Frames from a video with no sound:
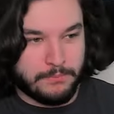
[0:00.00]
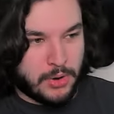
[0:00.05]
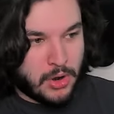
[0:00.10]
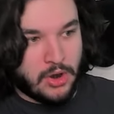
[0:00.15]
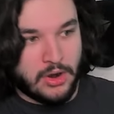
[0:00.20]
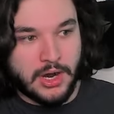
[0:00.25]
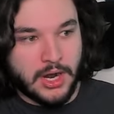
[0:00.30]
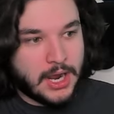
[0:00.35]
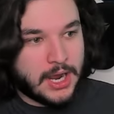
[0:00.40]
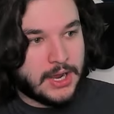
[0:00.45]

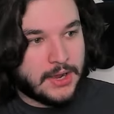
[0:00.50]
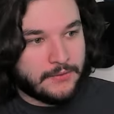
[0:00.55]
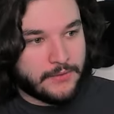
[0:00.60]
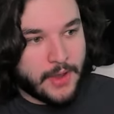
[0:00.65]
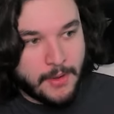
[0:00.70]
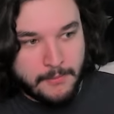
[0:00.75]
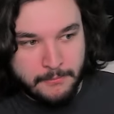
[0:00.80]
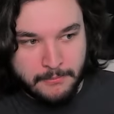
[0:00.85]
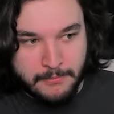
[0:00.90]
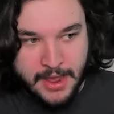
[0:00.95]
part of
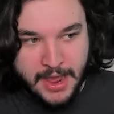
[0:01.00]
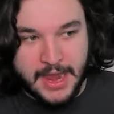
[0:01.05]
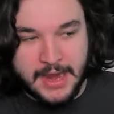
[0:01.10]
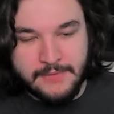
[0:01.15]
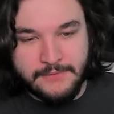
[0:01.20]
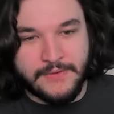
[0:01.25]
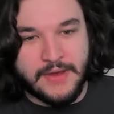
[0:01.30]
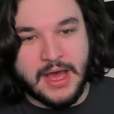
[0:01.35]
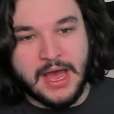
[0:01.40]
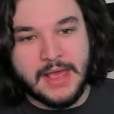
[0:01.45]
my
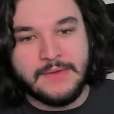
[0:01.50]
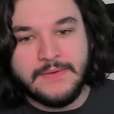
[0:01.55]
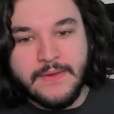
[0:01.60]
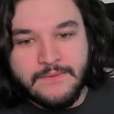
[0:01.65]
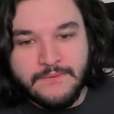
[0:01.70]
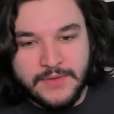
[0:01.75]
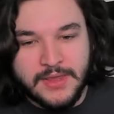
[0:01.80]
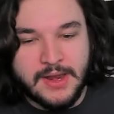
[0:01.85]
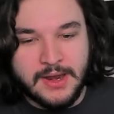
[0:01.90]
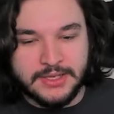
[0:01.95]
five
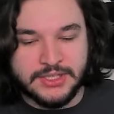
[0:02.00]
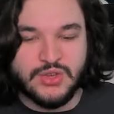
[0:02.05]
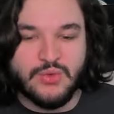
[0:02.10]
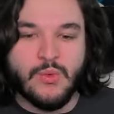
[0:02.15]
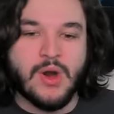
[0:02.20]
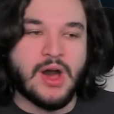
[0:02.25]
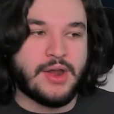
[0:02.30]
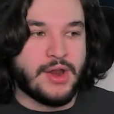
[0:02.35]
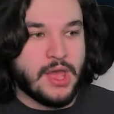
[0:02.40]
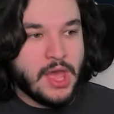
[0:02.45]
Phoenix
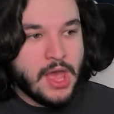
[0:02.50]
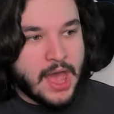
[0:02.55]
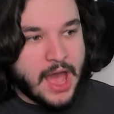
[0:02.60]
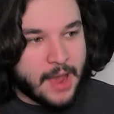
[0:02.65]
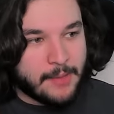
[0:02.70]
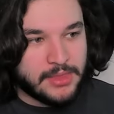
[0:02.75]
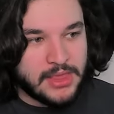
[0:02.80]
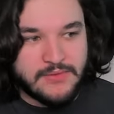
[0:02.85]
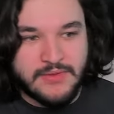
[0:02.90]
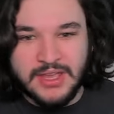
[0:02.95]
squad.
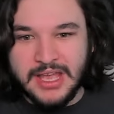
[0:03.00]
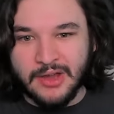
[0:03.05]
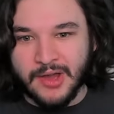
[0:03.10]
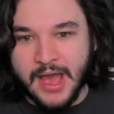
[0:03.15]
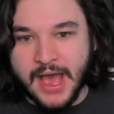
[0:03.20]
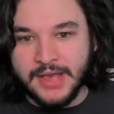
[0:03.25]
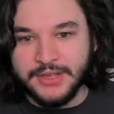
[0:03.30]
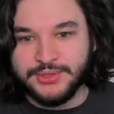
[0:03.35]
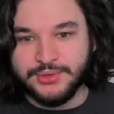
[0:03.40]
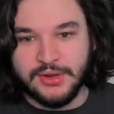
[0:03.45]
I'm leaving out
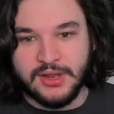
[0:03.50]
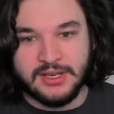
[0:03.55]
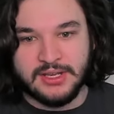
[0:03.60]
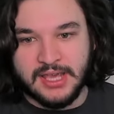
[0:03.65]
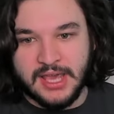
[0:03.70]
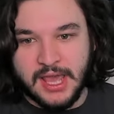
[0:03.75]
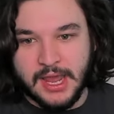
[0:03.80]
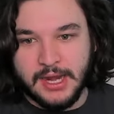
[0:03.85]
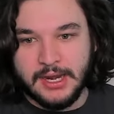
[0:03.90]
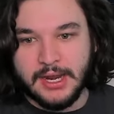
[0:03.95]
Ezra and
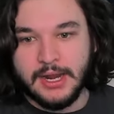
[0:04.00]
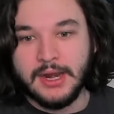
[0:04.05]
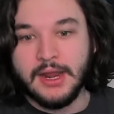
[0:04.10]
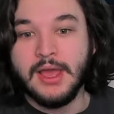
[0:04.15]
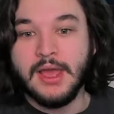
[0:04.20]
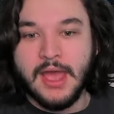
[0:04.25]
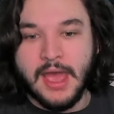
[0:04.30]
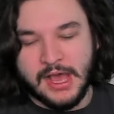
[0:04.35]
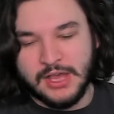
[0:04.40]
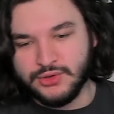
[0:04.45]
Kanan.
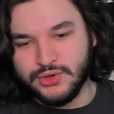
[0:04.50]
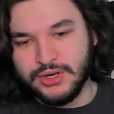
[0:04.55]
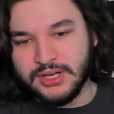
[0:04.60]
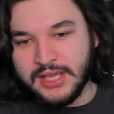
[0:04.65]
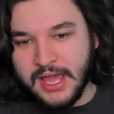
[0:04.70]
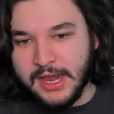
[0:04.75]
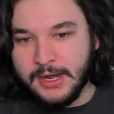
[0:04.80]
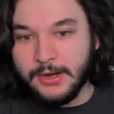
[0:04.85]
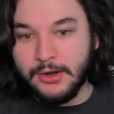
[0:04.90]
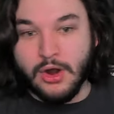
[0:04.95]
Ezra and
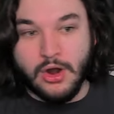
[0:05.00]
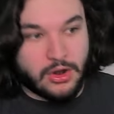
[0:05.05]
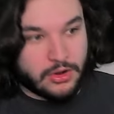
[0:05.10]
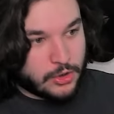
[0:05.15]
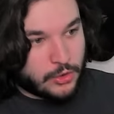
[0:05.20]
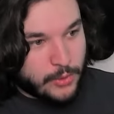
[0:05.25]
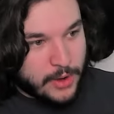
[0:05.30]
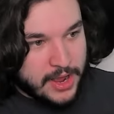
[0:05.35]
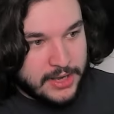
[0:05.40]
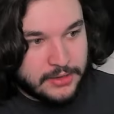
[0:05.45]
Kanan are
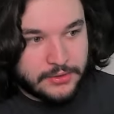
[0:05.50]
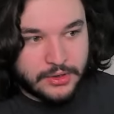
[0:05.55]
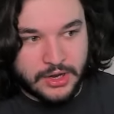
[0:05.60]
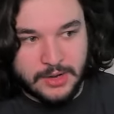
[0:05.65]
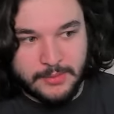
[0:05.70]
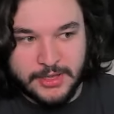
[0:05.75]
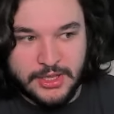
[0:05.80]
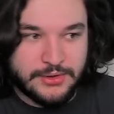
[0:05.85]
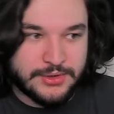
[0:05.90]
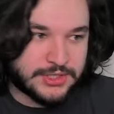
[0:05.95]
great. They're
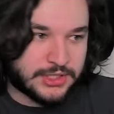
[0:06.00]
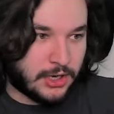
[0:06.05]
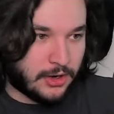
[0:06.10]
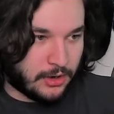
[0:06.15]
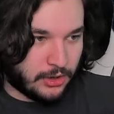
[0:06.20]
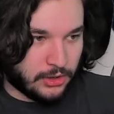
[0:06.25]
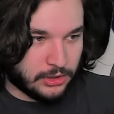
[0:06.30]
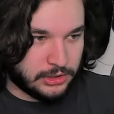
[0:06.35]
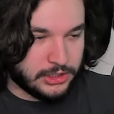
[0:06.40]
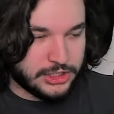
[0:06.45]
going to be used in
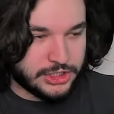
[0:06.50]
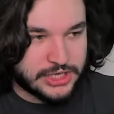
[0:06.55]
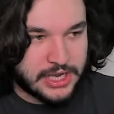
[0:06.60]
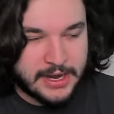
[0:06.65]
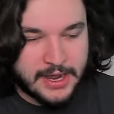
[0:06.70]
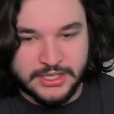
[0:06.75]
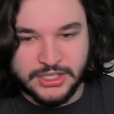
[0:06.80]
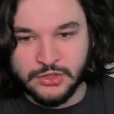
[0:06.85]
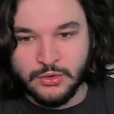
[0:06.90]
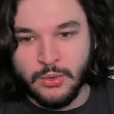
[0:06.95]
our early
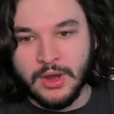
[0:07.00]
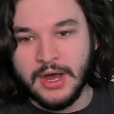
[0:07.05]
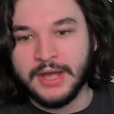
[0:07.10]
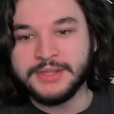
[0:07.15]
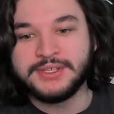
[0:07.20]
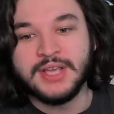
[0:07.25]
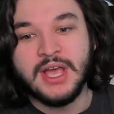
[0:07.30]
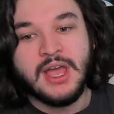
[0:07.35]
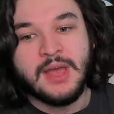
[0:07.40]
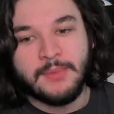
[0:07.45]
Jedi
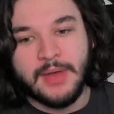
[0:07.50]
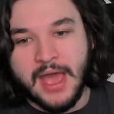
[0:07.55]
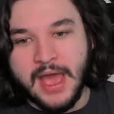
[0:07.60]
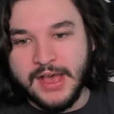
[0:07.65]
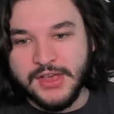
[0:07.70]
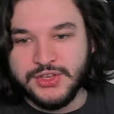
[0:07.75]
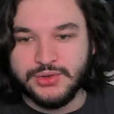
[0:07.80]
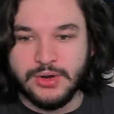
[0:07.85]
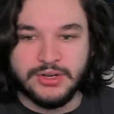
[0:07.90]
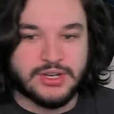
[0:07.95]
squads, but
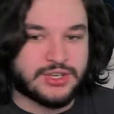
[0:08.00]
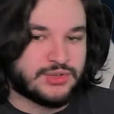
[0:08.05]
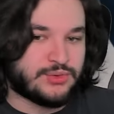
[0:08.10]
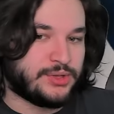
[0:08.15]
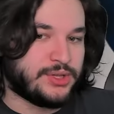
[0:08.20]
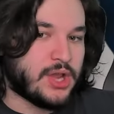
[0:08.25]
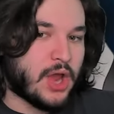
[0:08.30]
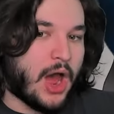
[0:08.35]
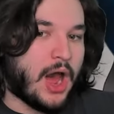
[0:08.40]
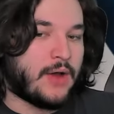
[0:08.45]
Ezra doesn't
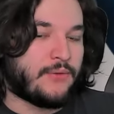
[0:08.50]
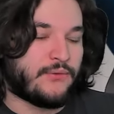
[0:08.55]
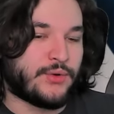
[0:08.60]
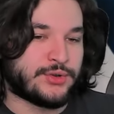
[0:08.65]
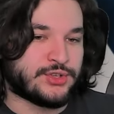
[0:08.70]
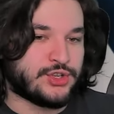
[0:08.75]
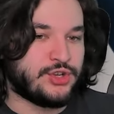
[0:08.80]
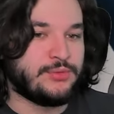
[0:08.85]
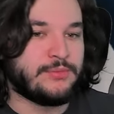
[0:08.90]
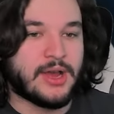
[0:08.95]
really offer
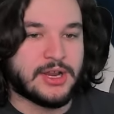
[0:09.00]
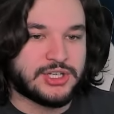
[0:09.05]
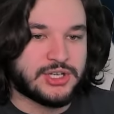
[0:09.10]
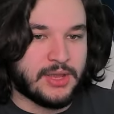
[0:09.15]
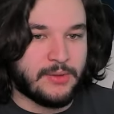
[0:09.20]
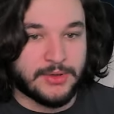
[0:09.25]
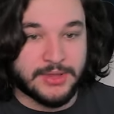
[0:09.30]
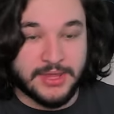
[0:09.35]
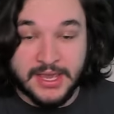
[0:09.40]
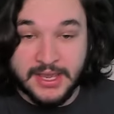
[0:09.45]
too much
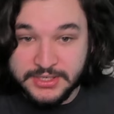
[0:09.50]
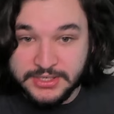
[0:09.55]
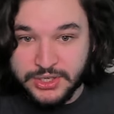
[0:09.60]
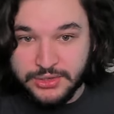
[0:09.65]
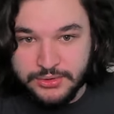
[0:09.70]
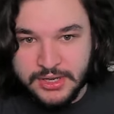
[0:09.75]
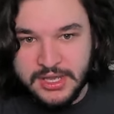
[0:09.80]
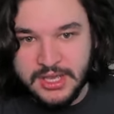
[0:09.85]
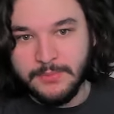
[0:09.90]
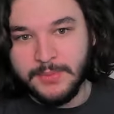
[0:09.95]
with his
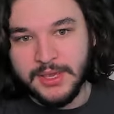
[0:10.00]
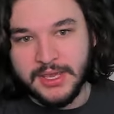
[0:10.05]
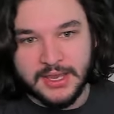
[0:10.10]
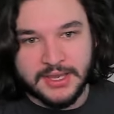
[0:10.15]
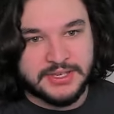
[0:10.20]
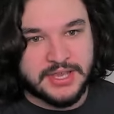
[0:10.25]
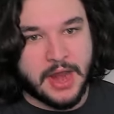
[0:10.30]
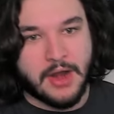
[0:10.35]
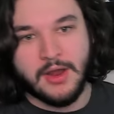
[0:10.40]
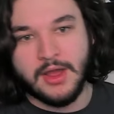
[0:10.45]
unique
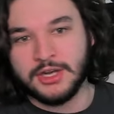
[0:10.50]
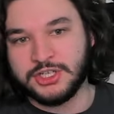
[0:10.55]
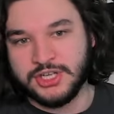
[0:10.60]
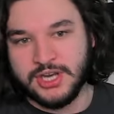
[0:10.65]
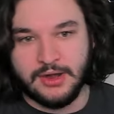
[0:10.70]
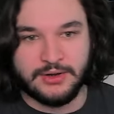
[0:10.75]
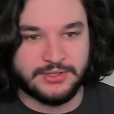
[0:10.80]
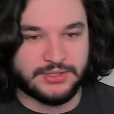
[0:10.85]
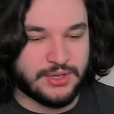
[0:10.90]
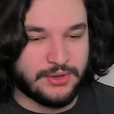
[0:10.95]
because Hera
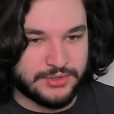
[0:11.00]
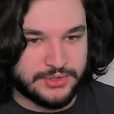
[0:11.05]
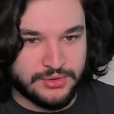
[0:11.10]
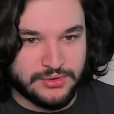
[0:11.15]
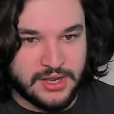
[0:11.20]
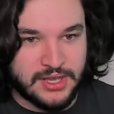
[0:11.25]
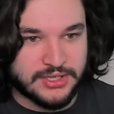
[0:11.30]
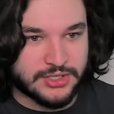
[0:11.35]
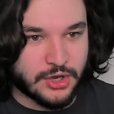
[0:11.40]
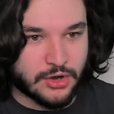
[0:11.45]
shares those
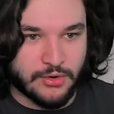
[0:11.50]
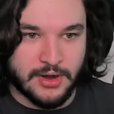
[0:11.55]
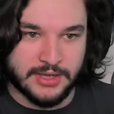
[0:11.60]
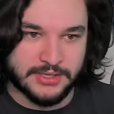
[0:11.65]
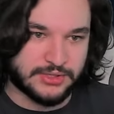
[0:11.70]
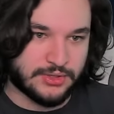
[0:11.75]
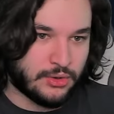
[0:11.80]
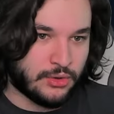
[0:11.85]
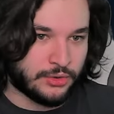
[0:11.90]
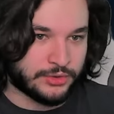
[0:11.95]
uniques
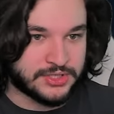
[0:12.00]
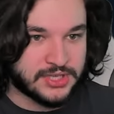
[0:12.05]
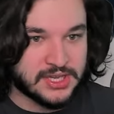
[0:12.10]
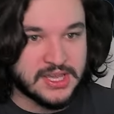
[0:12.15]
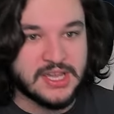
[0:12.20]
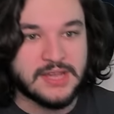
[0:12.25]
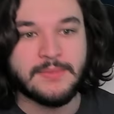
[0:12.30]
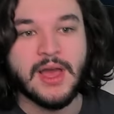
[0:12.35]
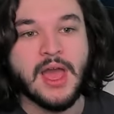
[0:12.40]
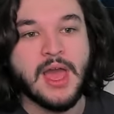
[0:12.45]
across the whole
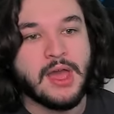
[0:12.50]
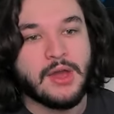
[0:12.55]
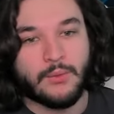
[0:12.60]
team.